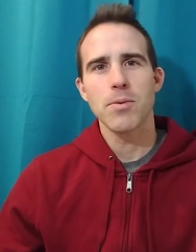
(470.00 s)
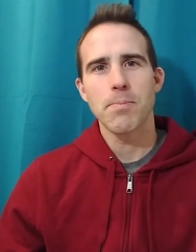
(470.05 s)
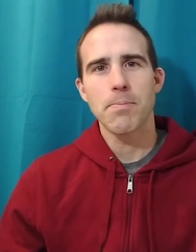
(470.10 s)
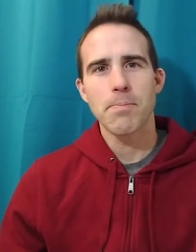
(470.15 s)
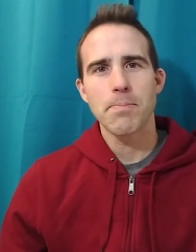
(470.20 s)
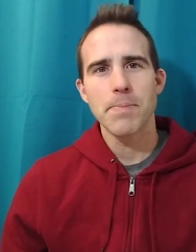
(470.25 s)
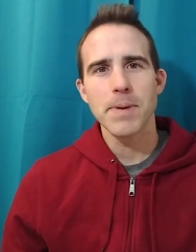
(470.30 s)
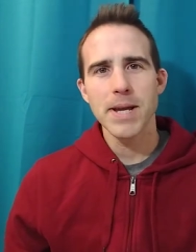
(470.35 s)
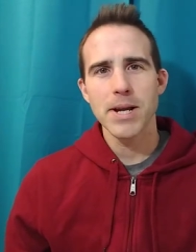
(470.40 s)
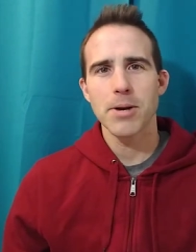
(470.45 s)
the
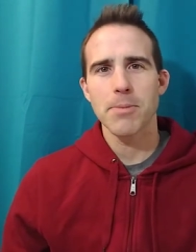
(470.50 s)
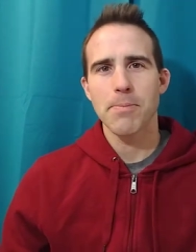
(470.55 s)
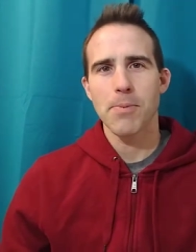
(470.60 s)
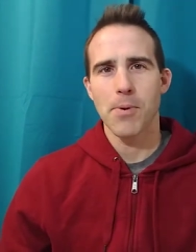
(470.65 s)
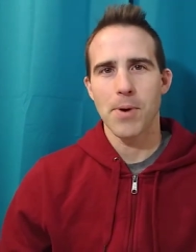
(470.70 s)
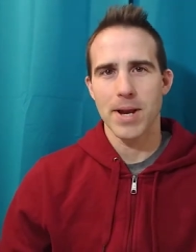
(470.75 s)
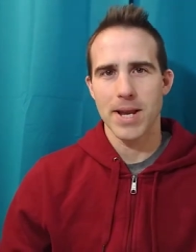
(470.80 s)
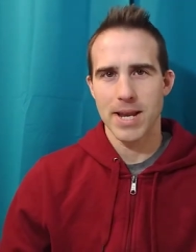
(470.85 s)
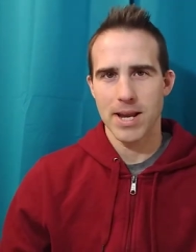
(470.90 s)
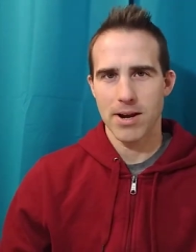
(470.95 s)
bigger
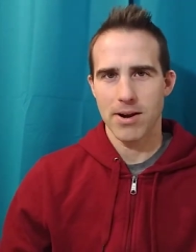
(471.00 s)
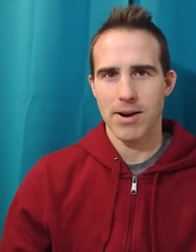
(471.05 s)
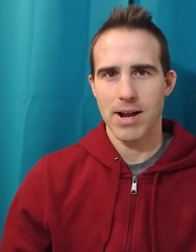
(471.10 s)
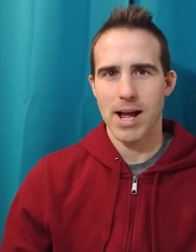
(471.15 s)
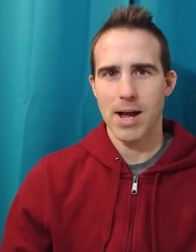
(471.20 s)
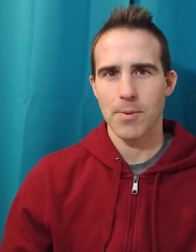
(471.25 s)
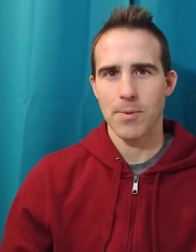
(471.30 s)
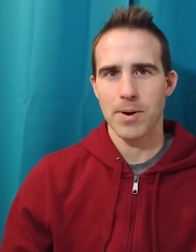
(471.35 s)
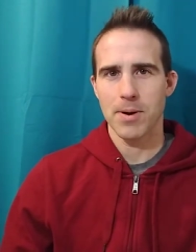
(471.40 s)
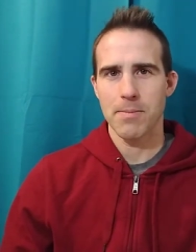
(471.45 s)
point here
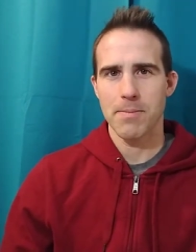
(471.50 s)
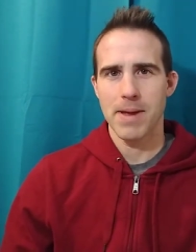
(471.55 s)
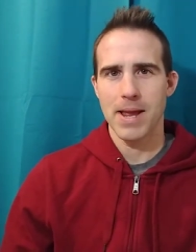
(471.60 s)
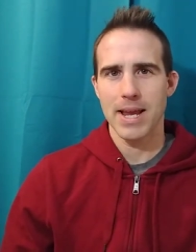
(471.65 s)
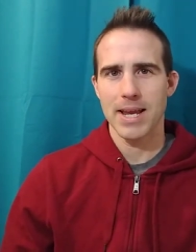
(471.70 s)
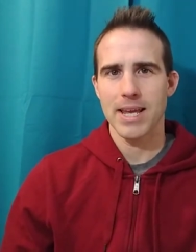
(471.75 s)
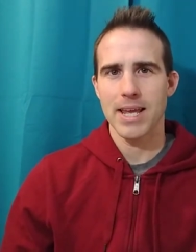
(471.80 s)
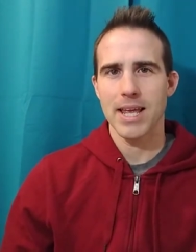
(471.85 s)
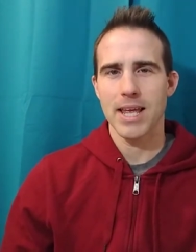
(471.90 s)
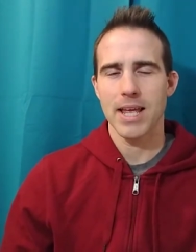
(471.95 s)
I want to
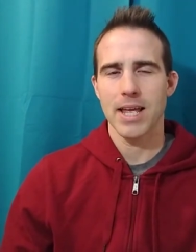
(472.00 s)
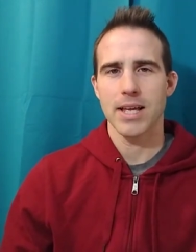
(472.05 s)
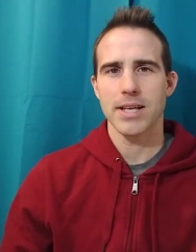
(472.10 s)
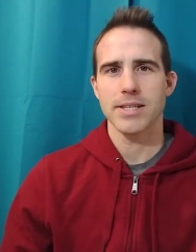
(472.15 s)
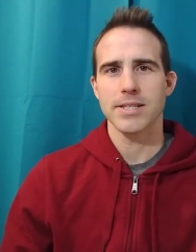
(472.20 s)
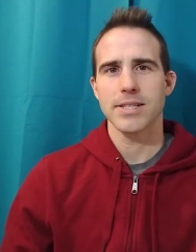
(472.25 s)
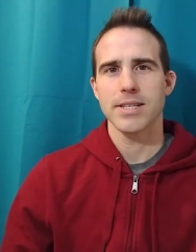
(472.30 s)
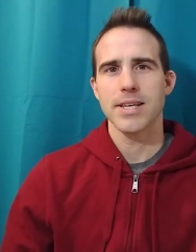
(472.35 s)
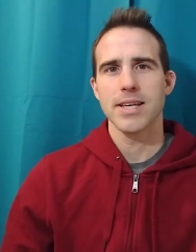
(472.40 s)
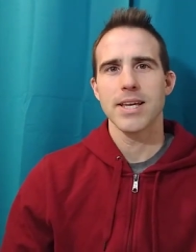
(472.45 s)
make
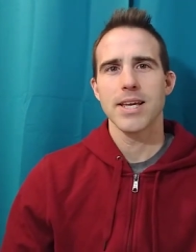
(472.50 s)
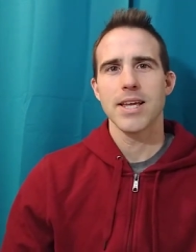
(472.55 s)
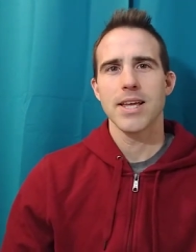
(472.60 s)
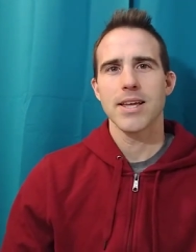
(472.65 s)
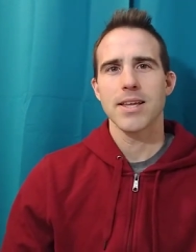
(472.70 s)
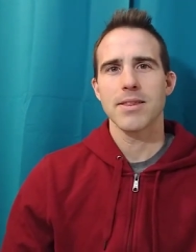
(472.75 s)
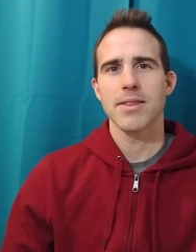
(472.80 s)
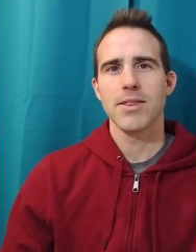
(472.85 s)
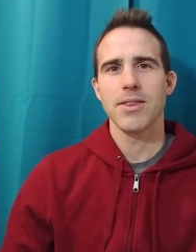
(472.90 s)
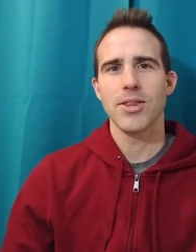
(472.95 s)
is
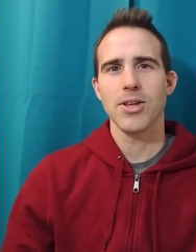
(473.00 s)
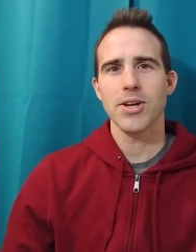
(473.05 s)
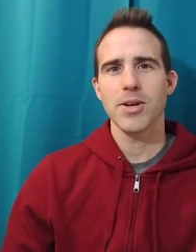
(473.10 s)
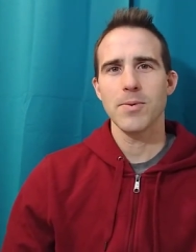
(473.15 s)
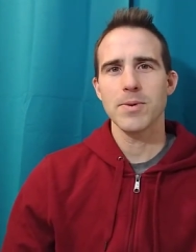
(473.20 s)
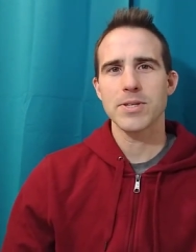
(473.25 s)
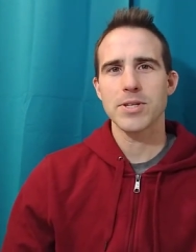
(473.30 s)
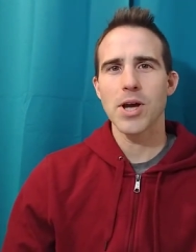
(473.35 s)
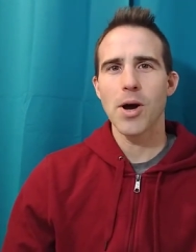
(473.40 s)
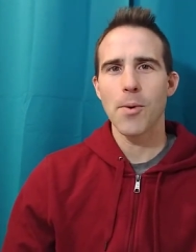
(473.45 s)
look
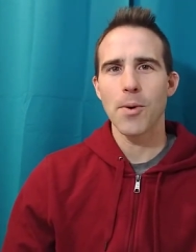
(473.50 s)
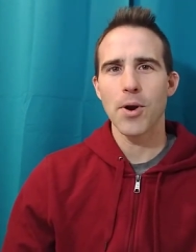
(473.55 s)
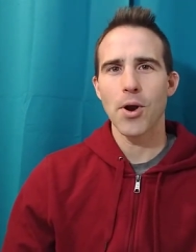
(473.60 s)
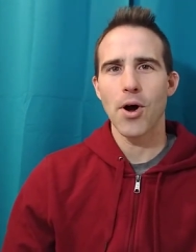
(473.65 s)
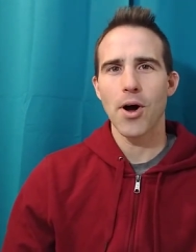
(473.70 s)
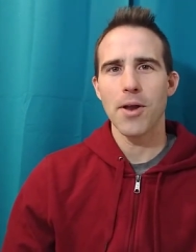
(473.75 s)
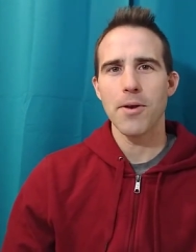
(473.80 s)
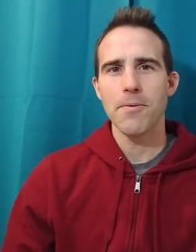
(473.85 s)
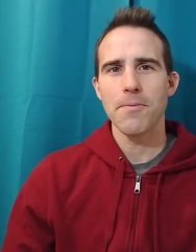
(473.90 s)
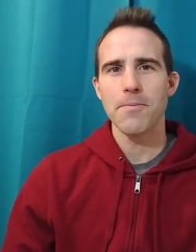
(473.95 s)
at what's going
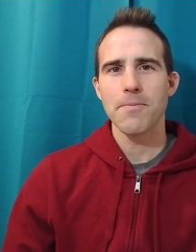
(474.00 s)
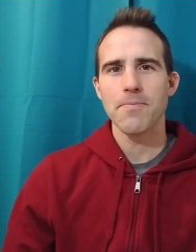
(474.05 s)
on.